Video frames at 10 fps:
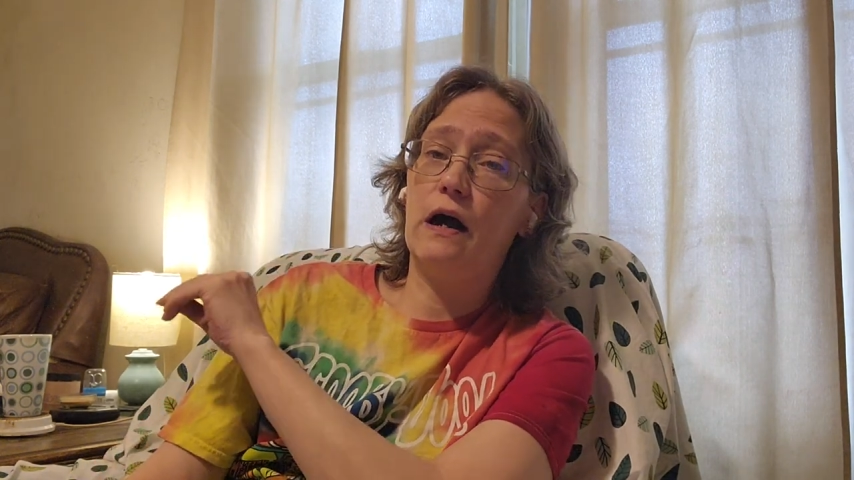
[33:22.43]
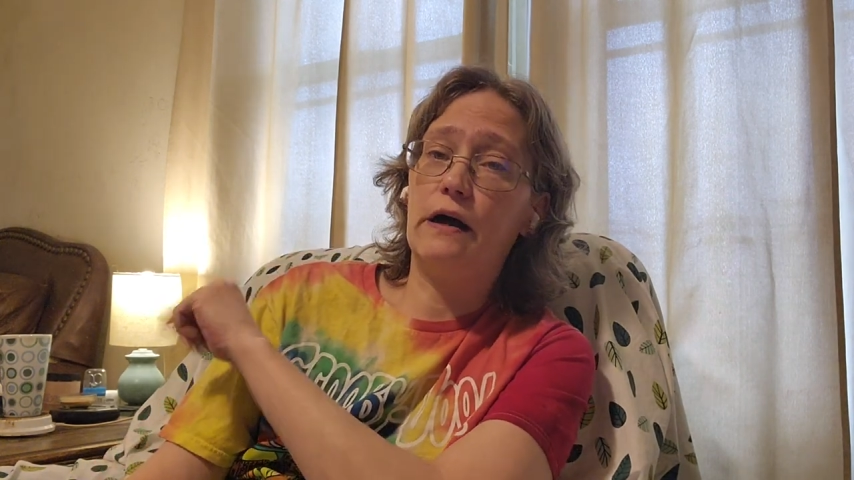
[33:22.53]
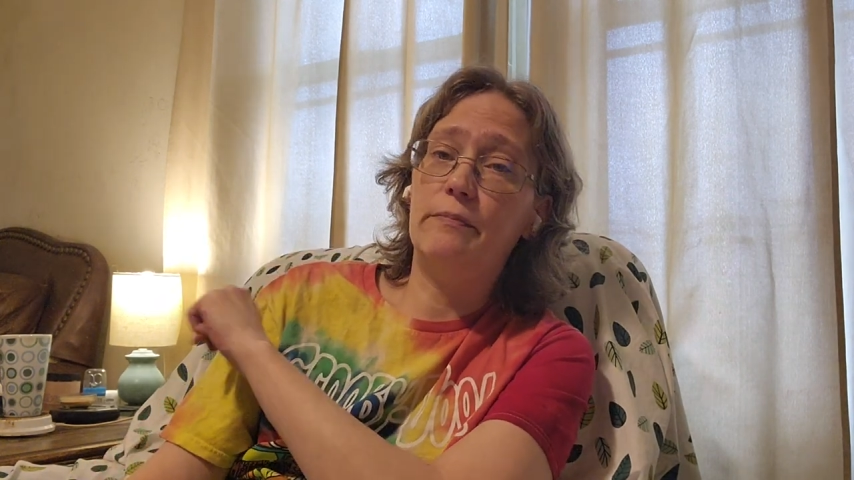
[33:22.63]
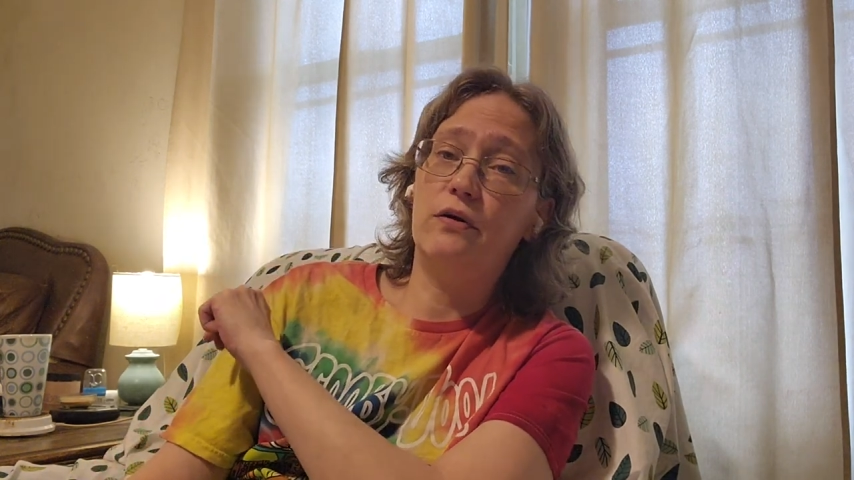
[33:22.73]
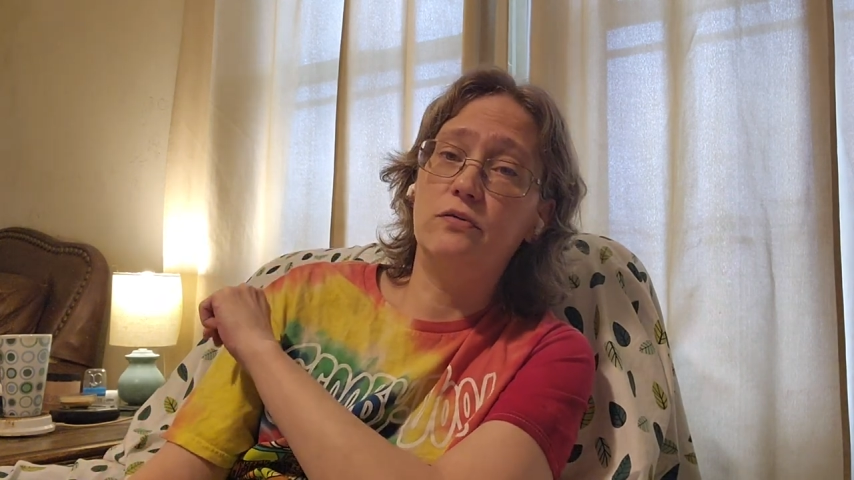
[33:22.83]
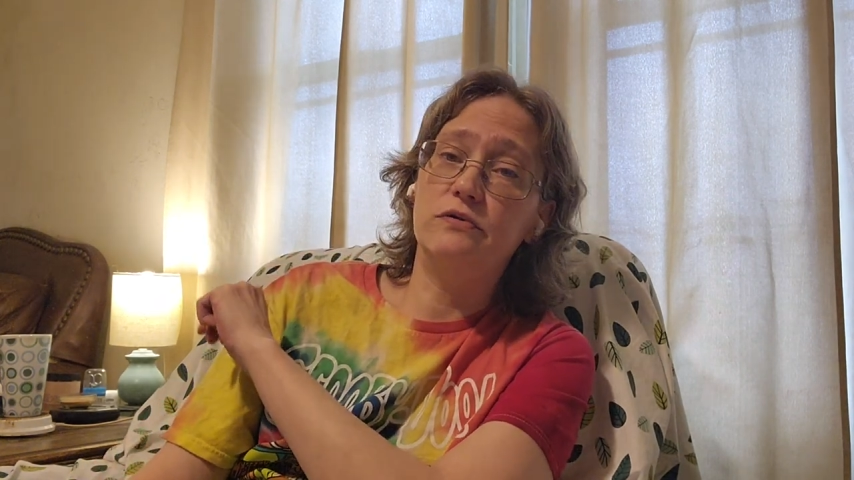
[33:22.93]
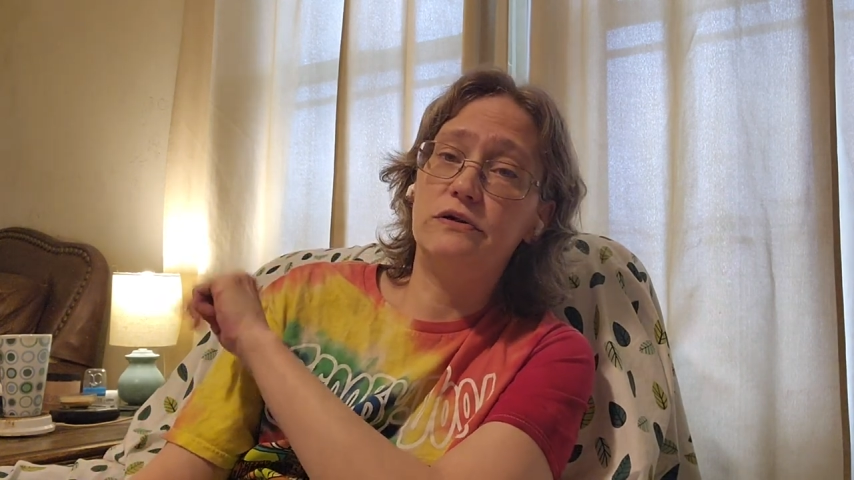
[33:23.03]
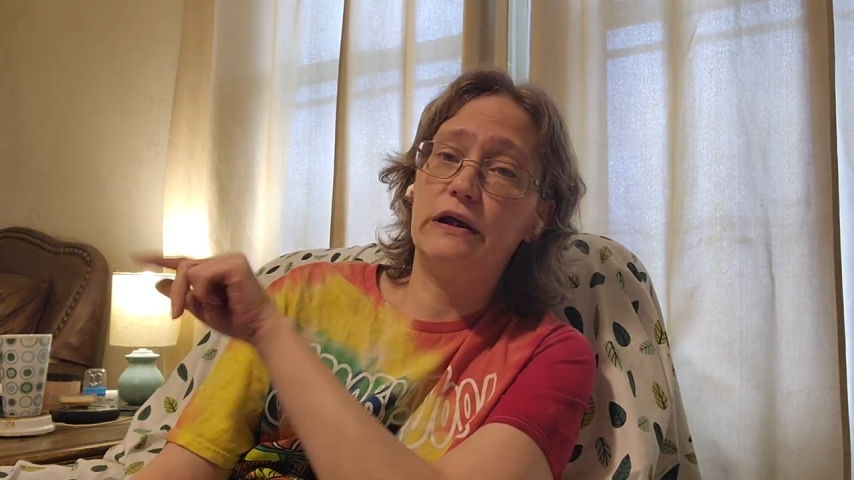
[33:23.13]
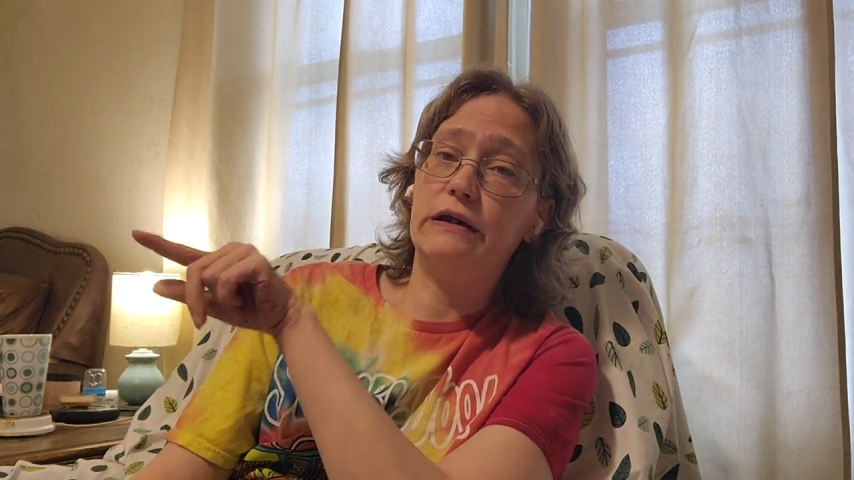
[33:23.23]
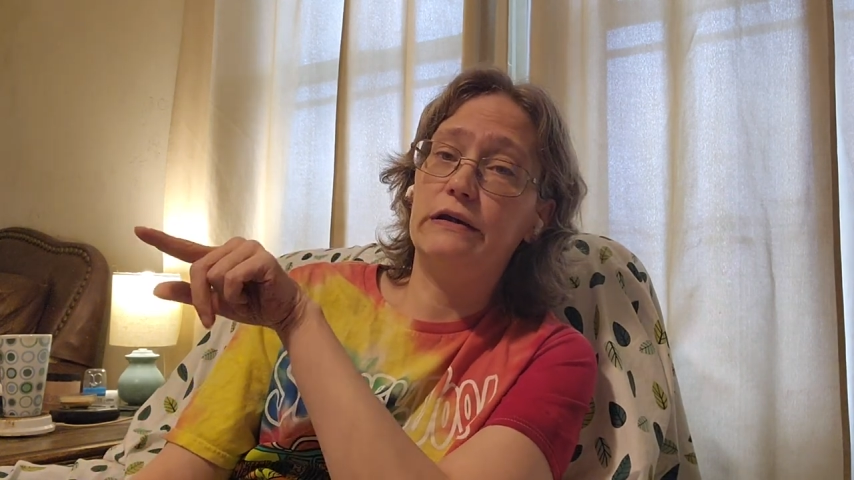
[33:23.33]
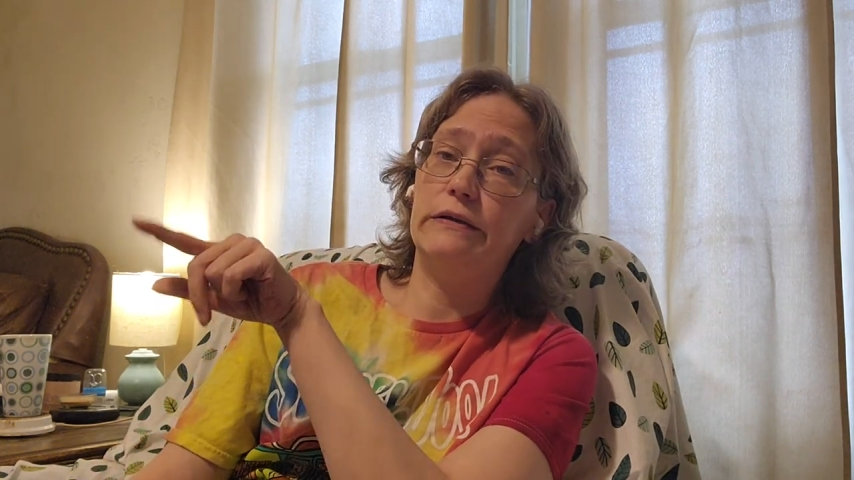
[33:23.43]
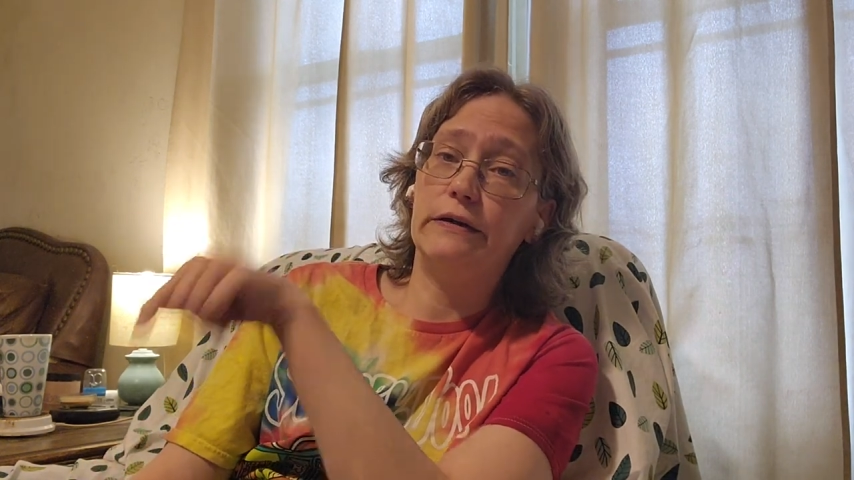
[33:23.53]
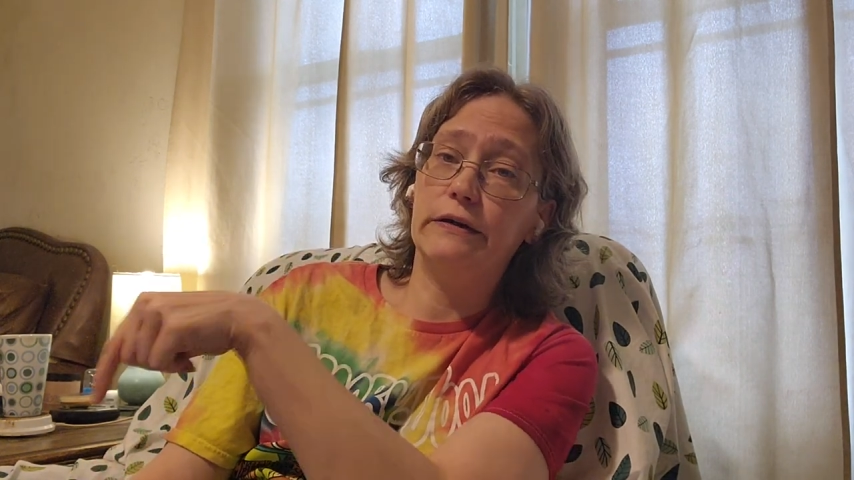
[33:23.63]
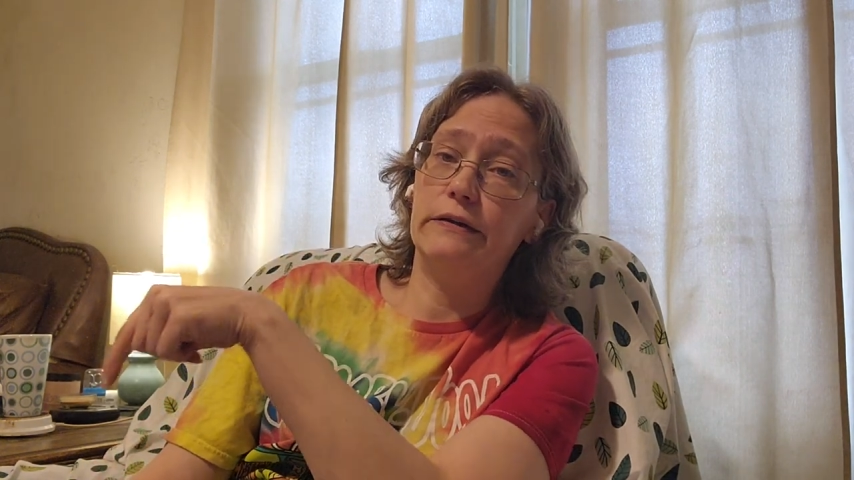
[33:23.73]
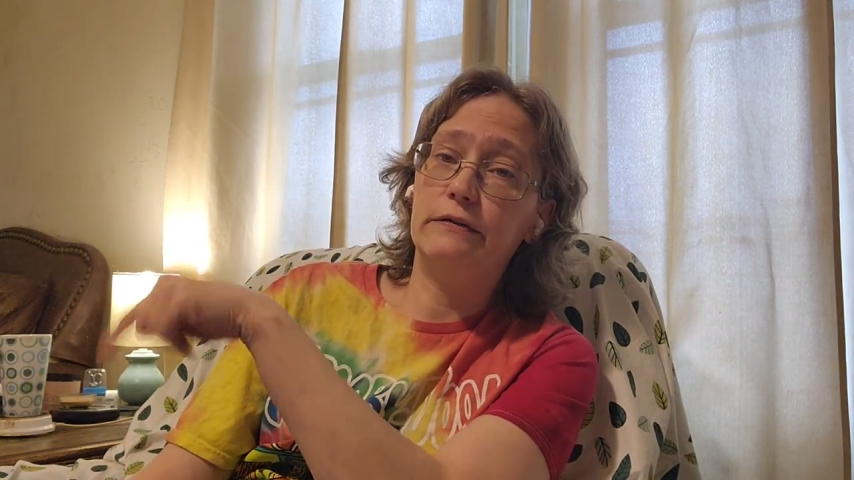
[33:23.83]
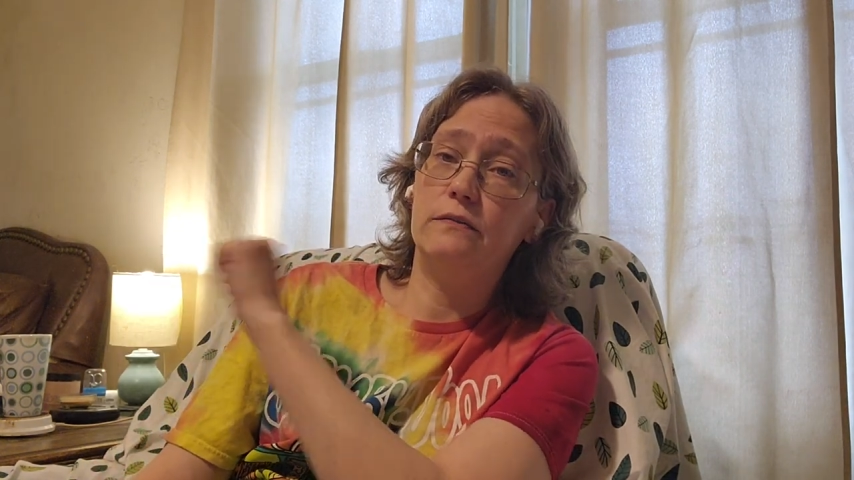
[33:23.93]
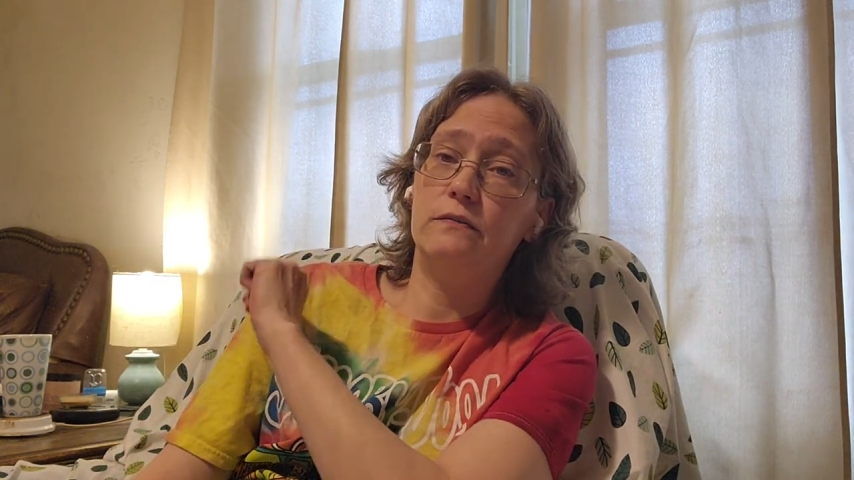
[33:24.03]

I post in the